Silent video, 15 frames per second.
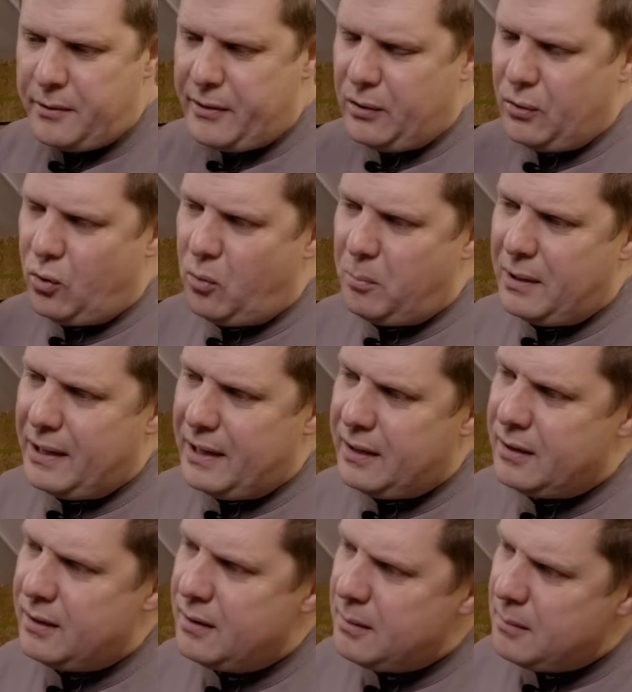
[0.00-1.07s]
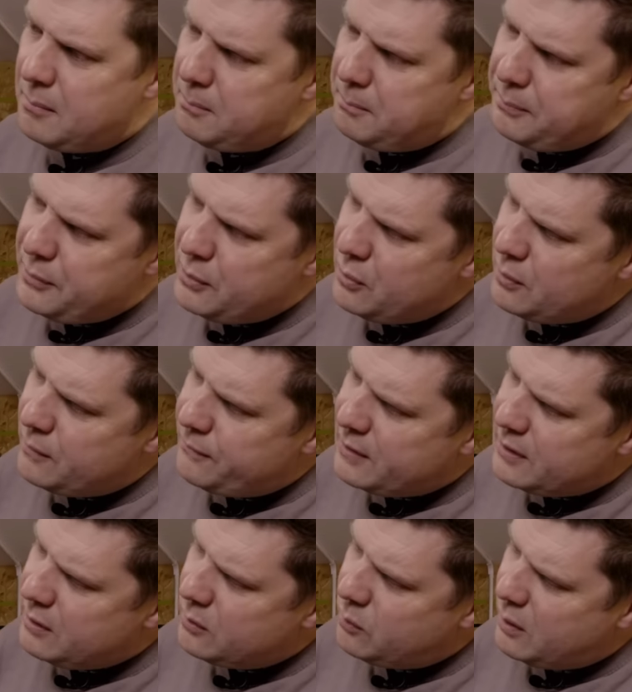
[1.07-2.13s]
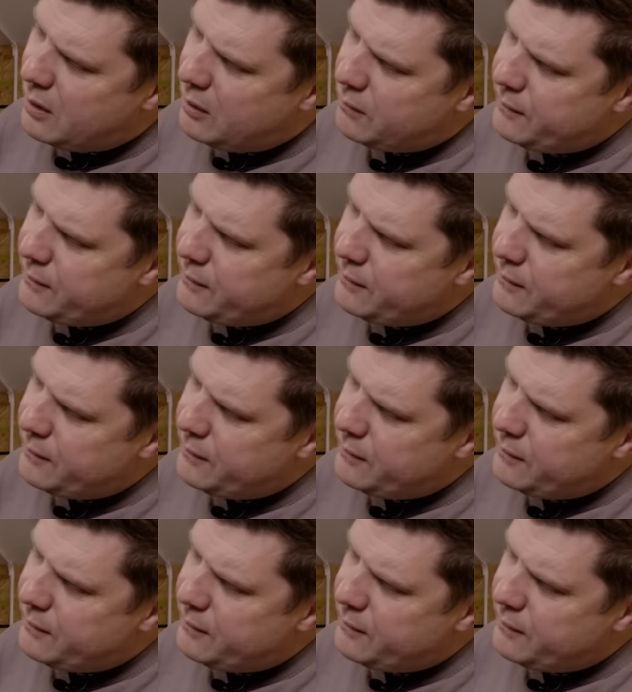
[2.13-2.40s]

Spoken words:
but they're normally beautifully well